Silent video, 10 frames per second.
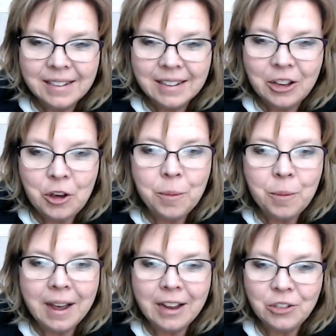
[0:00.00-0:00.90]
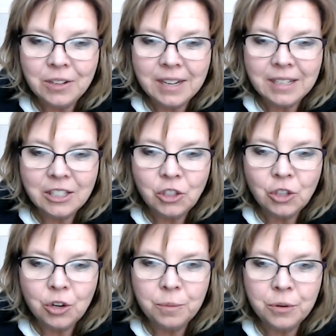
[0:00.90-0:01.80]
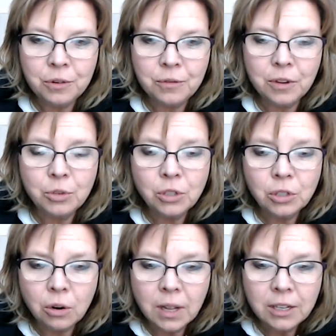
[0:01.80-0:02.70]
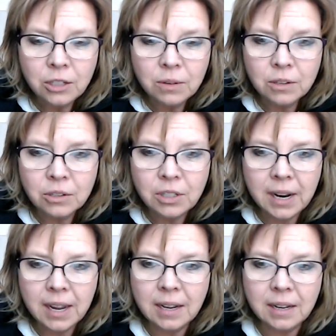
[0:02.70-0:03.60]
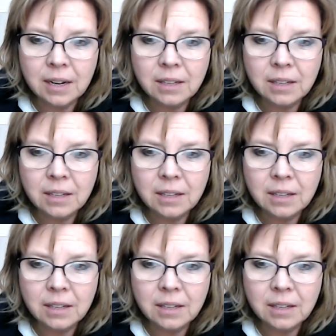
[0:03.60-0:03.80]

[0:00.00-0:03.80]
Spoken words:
Oh my gosh, you guys, this is so beautiful. I'm so glad you understand.